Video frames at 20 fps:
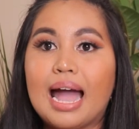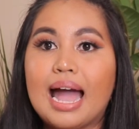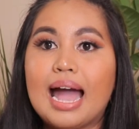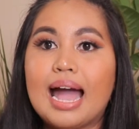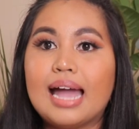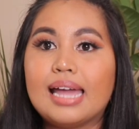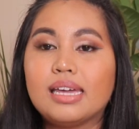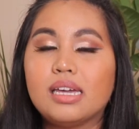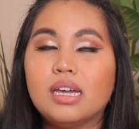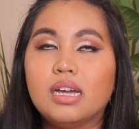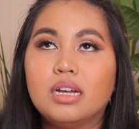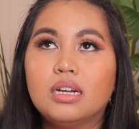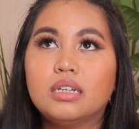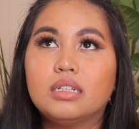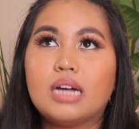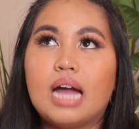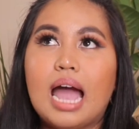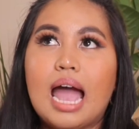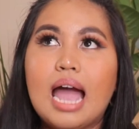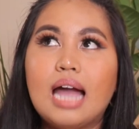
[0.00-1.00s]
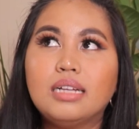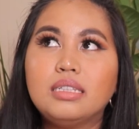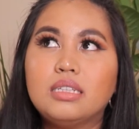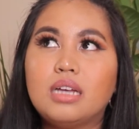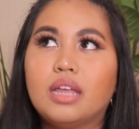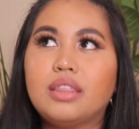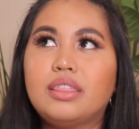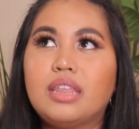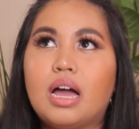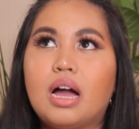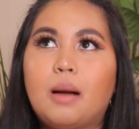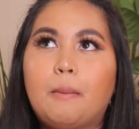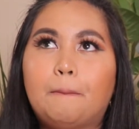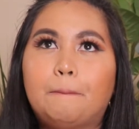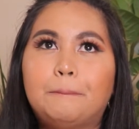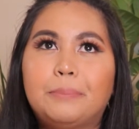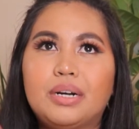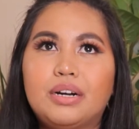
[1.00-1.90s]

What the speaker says: I had the